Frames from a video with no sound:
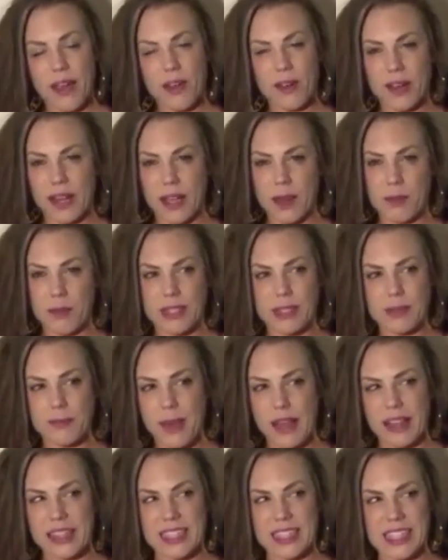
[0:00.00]
Her name is
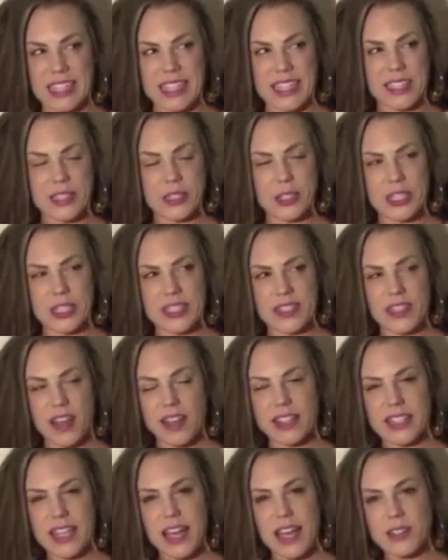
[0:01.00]
Melody, and she's
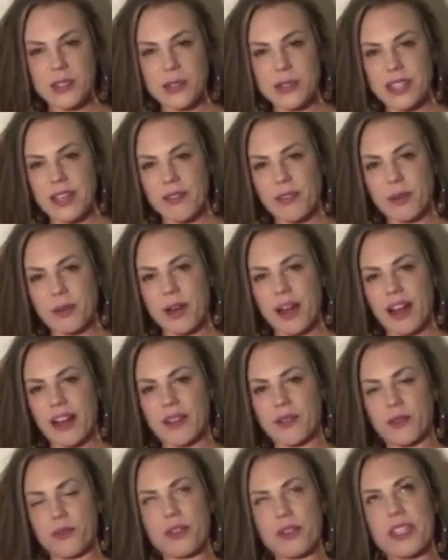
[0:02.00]
got tattoos everywhere
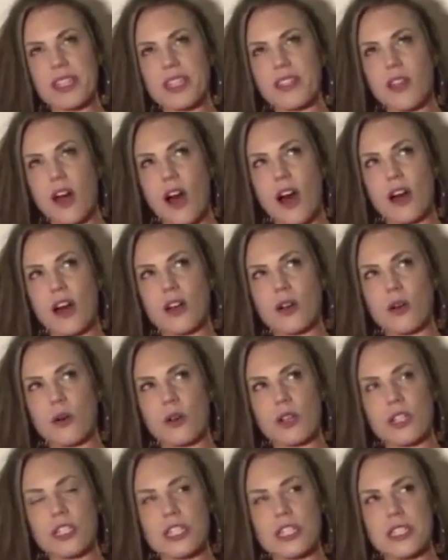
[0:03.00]
and really long,
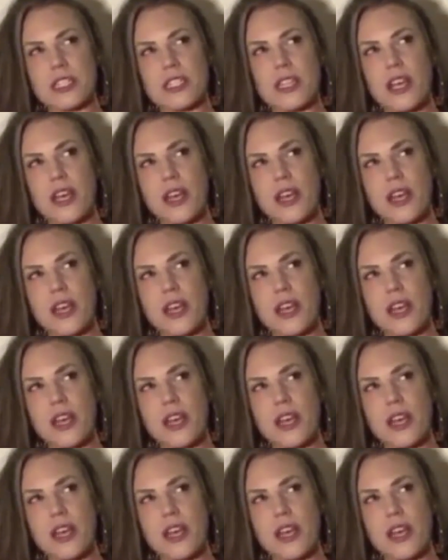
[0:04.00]
gorgeous